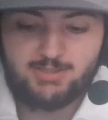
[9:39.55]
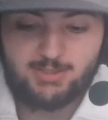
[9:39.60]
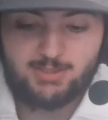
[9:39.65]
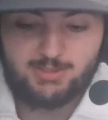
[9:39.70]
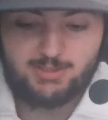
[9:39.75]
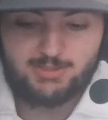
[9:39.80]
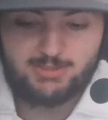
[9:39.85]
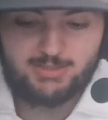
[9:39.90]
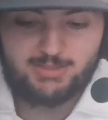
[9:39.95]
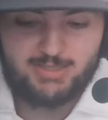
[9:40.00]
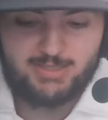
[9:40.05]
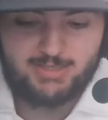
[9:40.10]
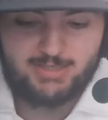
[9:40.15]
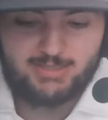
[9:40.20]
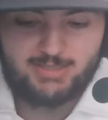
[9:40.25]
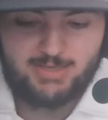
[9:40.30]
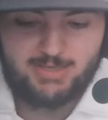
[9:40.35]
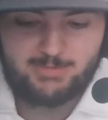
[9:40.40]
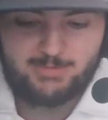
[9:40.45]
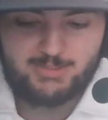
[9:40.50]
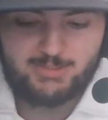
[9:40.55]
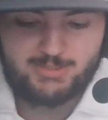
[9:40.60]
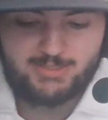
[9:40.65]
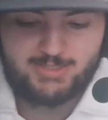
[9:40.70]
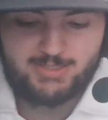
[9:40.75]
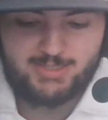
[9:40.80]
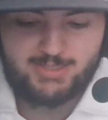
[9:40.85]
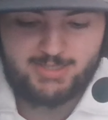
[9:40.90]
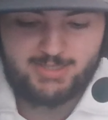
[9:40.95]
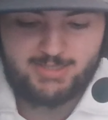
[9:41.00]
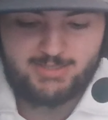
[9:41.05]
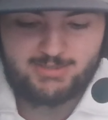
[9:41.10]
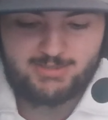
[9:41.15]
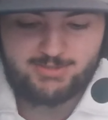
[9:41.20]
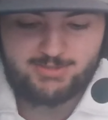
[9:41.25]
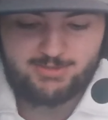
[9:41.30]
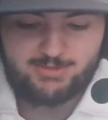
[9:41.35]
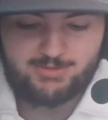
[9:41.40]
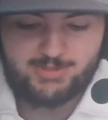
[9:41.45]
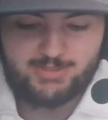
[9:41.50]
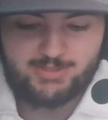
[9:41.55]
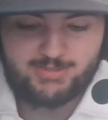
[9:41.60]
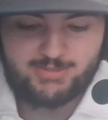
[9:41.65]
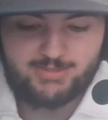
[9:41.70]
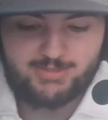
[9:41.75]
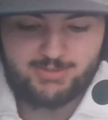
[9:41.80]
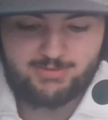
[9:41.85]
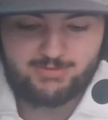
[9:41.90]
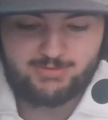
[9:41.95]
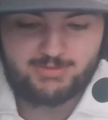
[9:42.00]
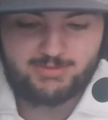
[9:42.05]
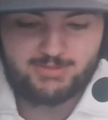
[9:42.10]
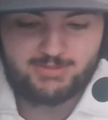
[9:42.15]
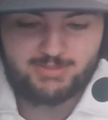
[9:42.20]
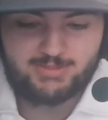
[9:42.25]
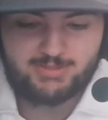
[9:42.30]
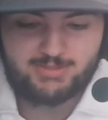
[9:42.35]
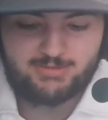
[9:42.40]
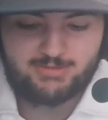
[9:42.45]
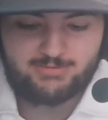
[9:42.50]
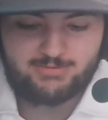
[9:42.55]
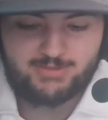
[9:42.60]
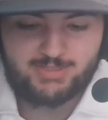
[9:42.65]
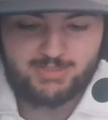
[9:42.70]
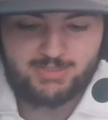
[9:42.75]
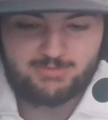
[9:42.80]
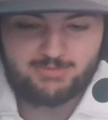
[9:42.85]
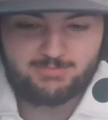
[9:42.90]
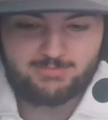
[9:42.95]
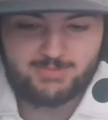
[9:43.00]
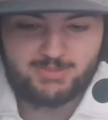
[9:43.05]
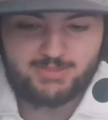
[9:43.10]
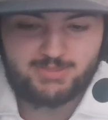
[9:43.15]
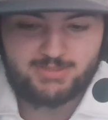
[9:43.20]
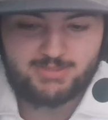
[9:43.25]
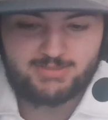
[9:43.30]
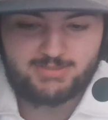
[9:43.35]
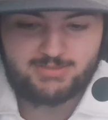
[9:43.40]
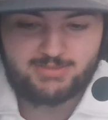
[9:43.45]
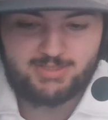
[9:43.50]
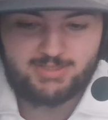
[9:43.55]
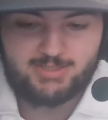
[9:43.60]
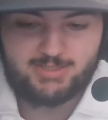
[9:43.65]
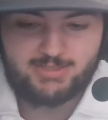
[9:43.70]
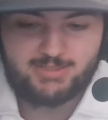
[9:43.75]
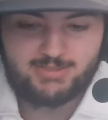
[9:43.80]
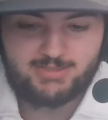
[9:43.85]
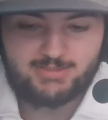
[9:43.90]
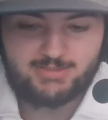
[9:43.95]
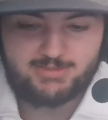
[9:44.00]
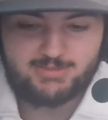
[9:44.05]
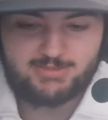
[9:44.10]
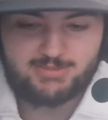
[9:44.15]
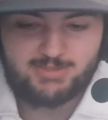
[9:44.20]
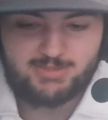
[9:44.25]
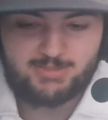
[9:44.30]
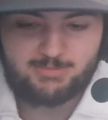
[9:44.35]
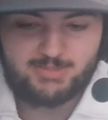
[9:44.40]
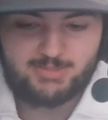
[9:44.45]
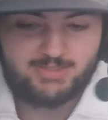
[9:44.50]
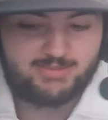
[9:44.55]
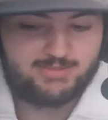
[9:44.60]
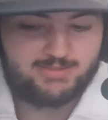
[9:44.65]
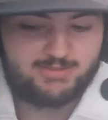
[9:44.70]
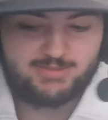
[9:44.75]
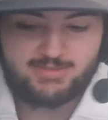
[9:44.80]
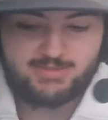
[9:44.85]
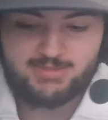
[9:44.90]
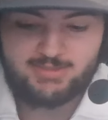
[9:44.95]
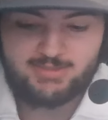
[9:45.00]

I'm gonna nickname it Tiny so I don't uh, forget because that is, I mean,